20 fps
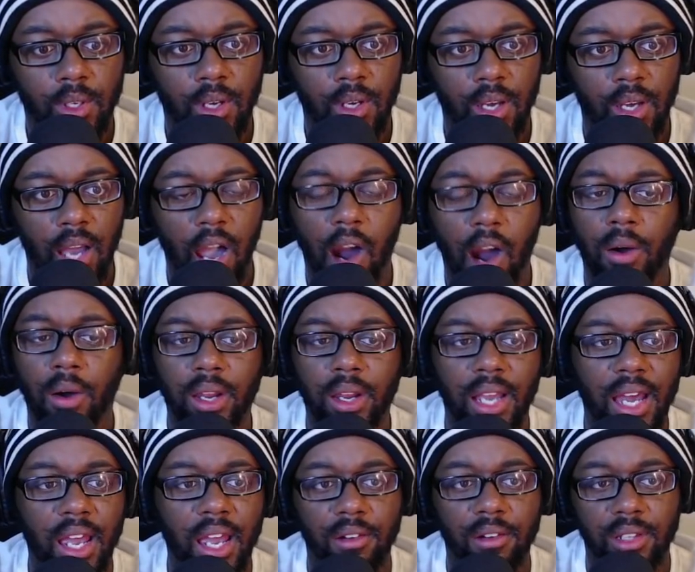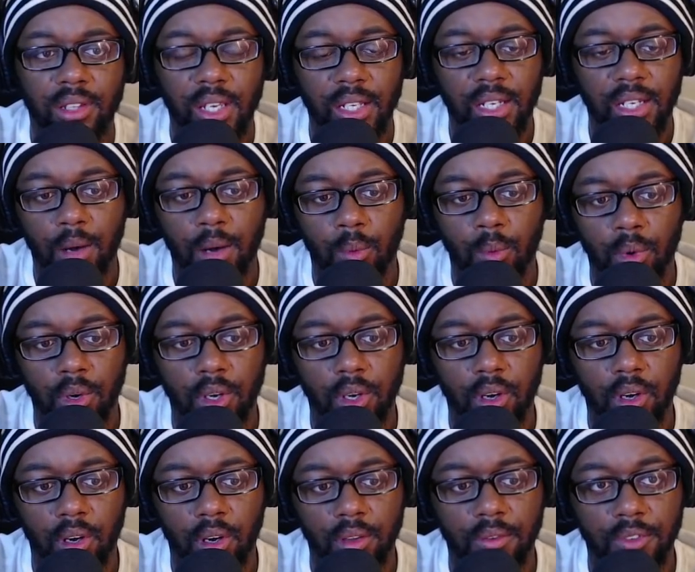already got everything that I wanted
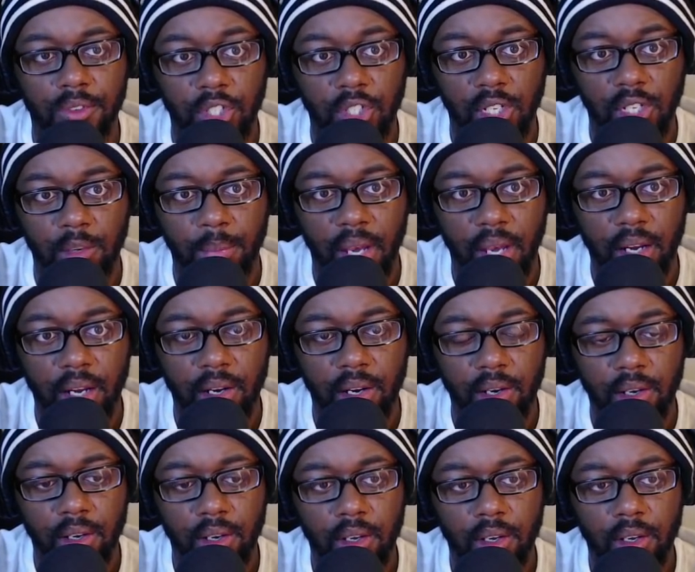on the Vegeta banner,